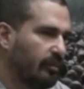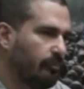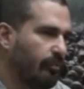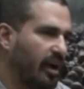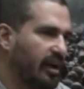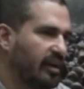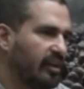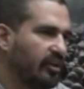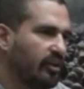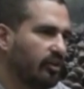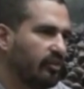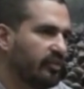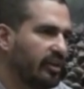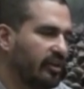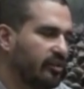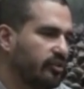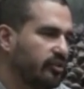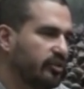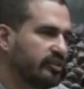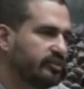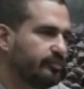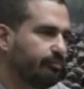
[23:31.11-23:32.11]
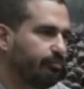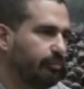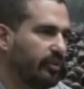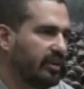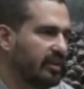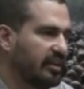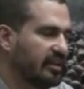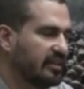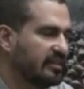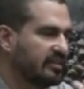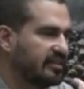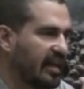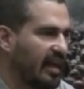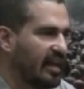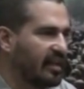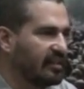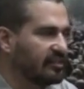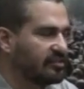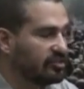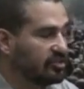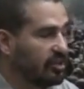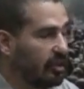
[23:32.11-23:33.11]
on the new experience as